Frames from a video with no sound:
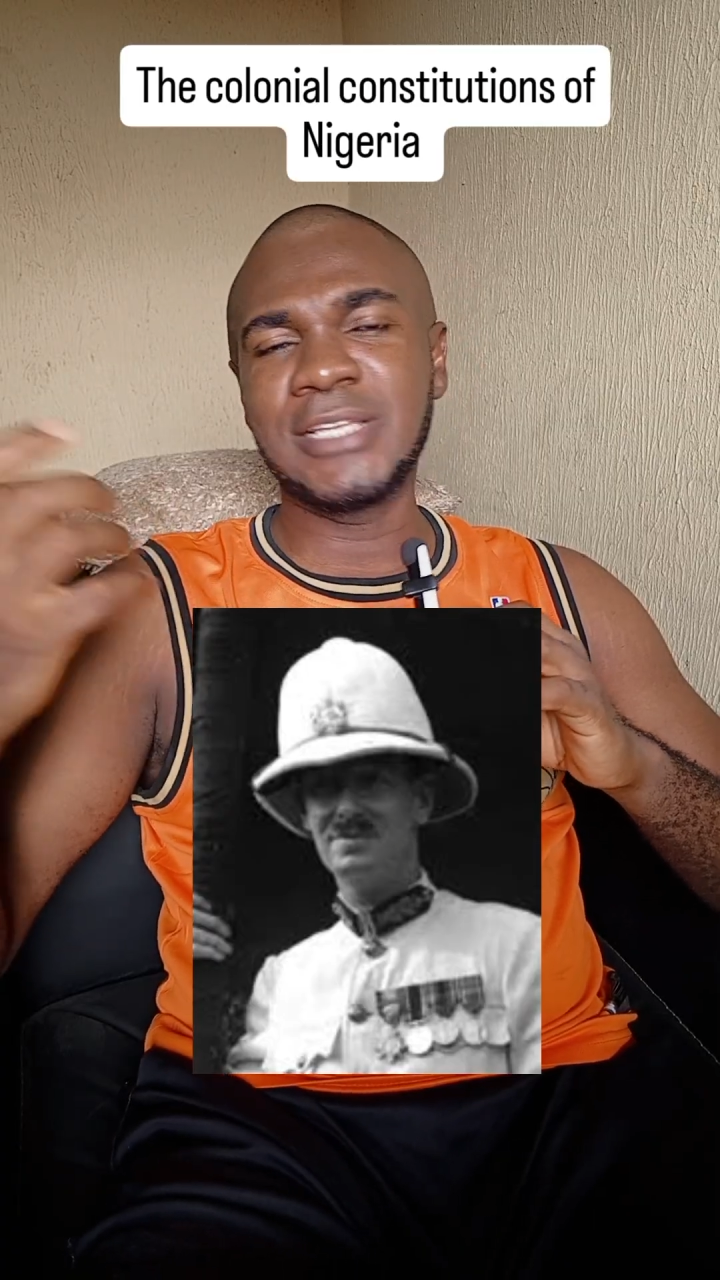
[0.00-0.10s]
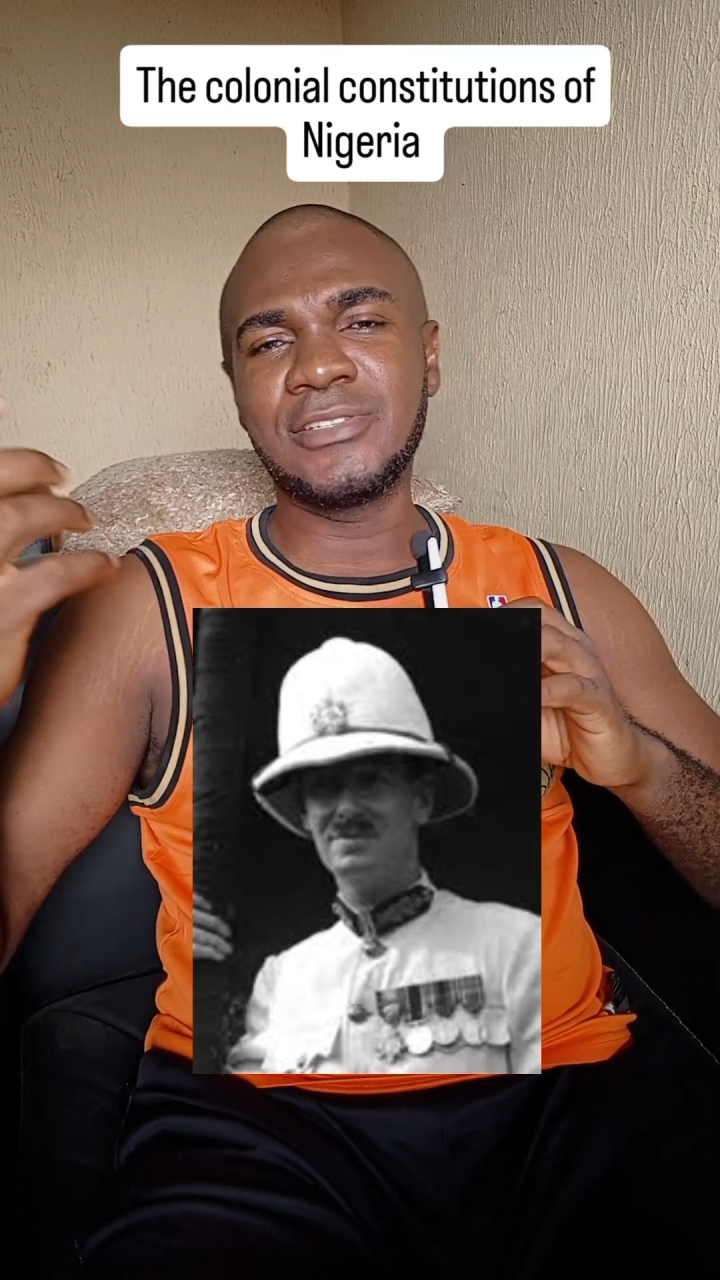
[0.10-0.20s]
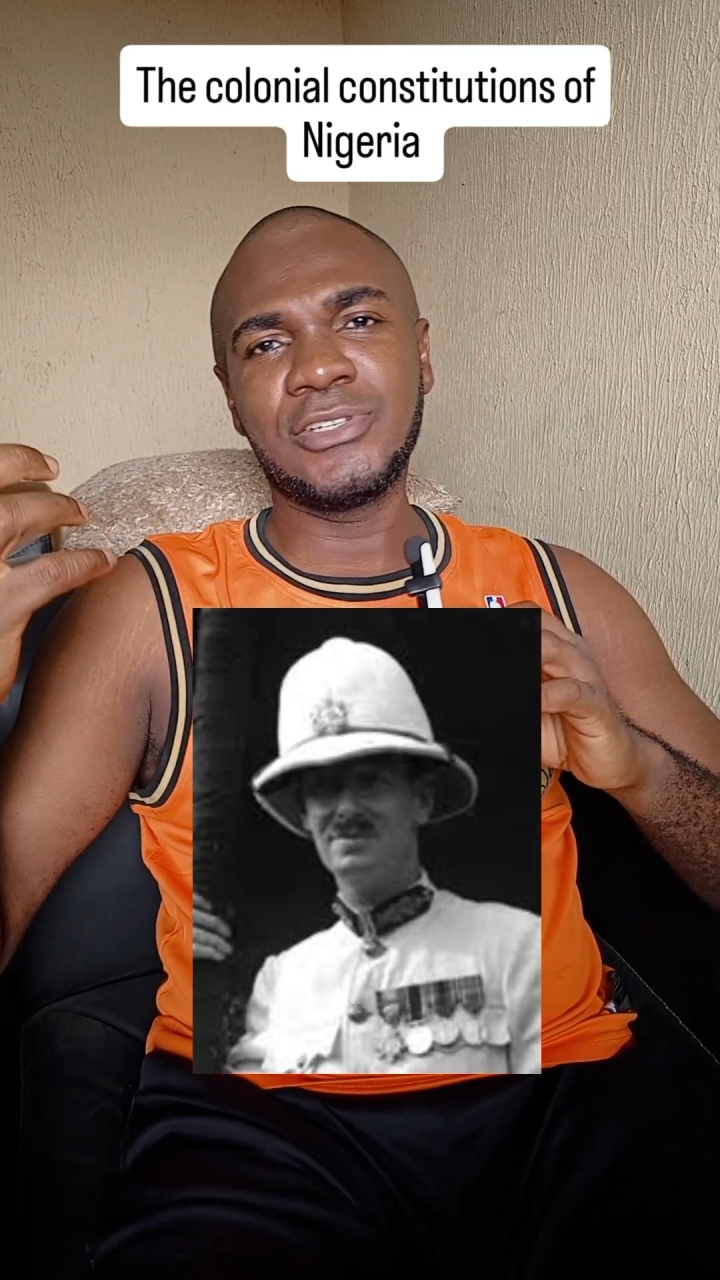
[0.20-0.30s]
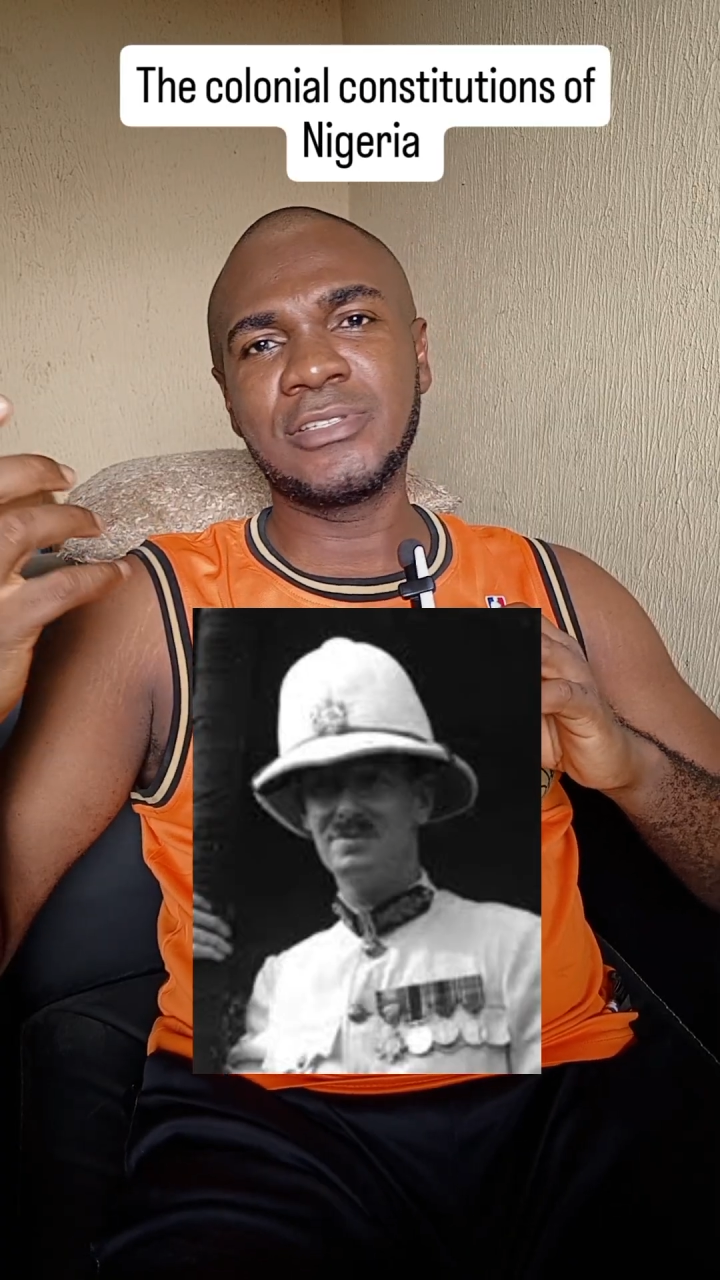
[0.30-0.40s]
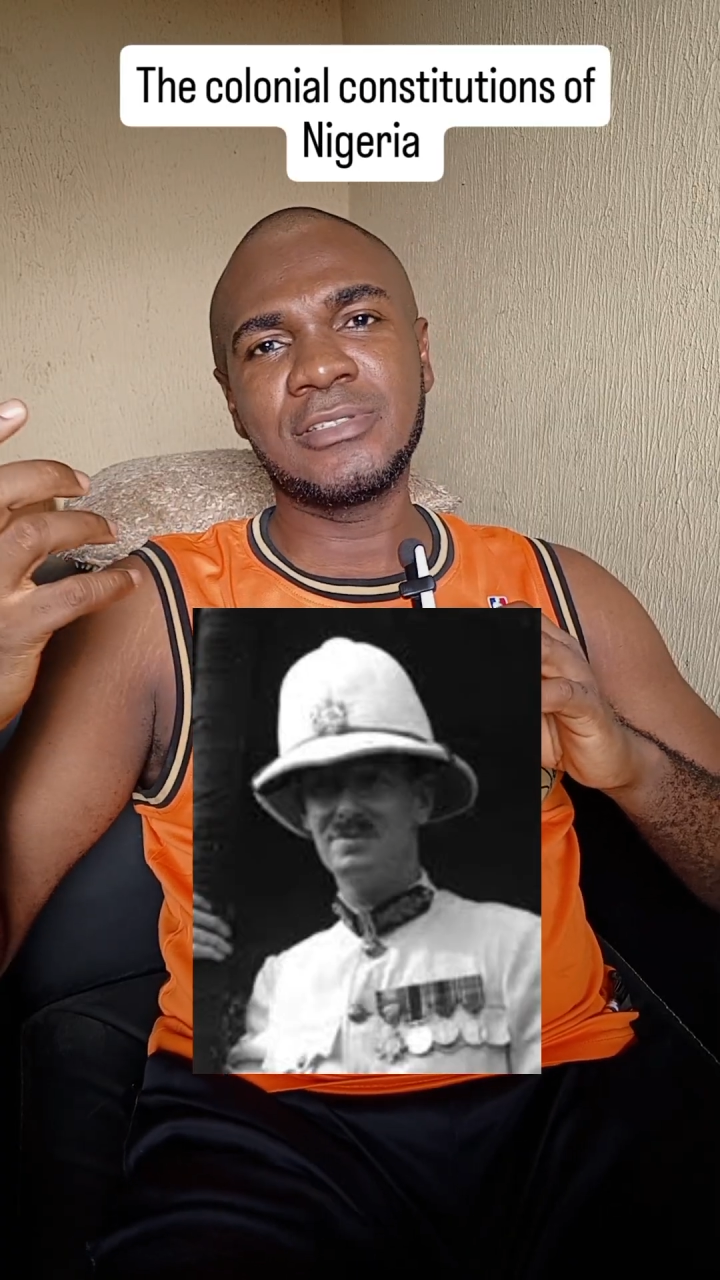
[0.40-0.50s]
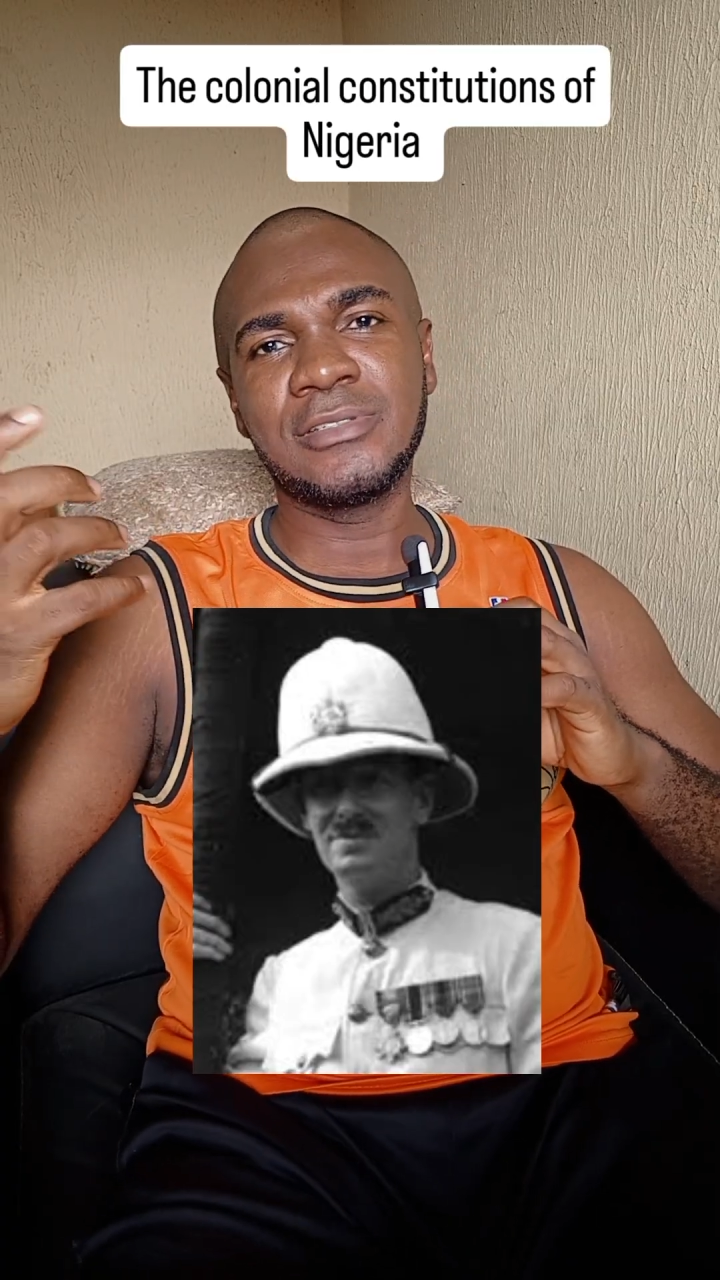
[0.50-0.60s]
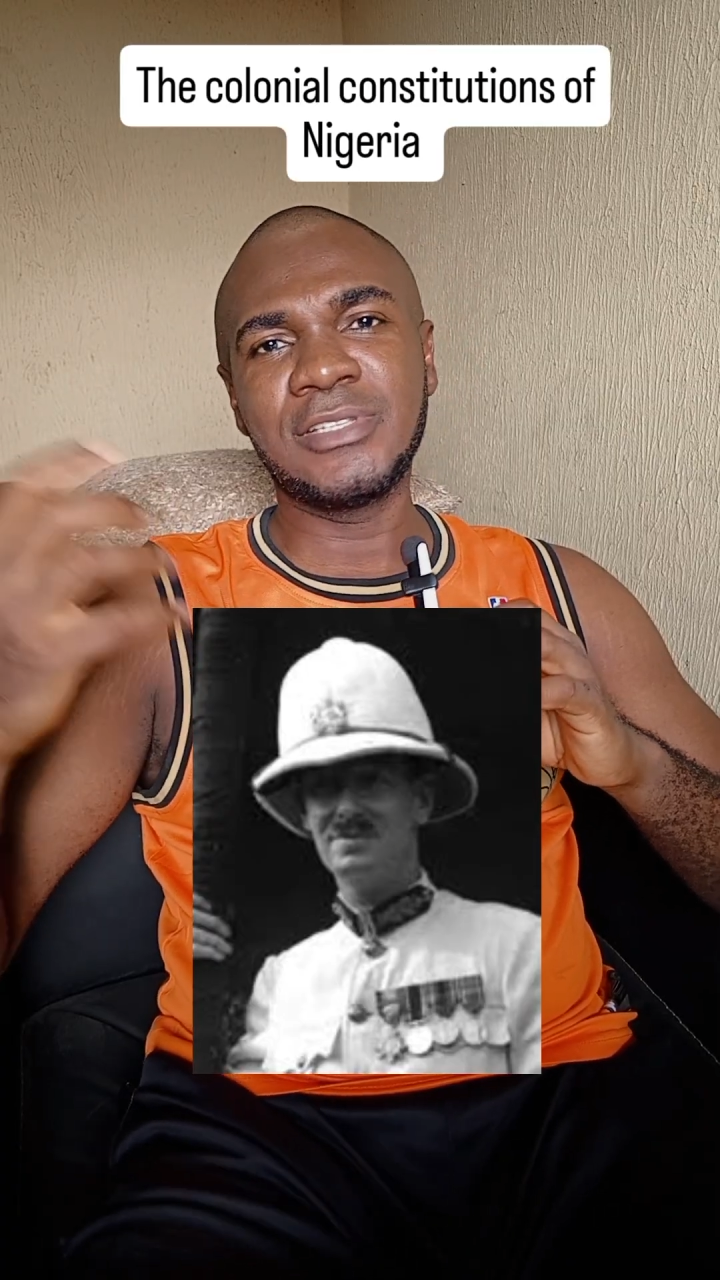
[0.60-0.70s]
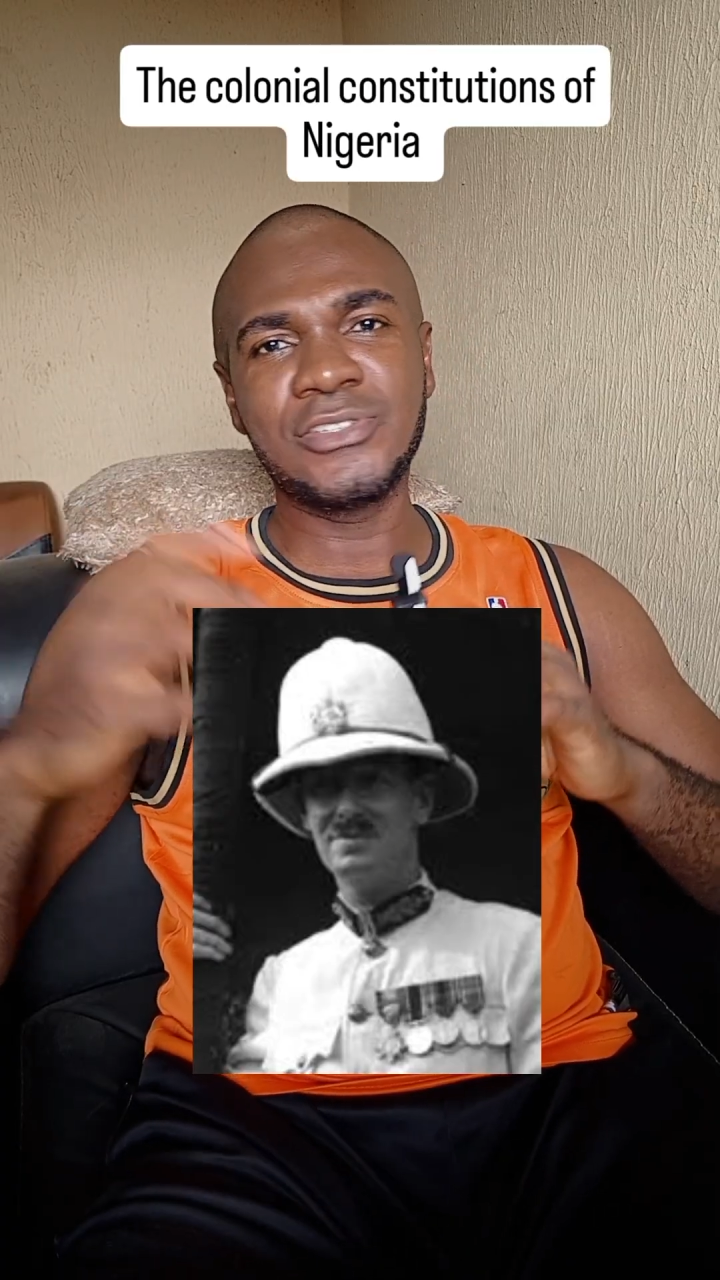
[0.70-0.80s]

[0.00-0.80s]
That's just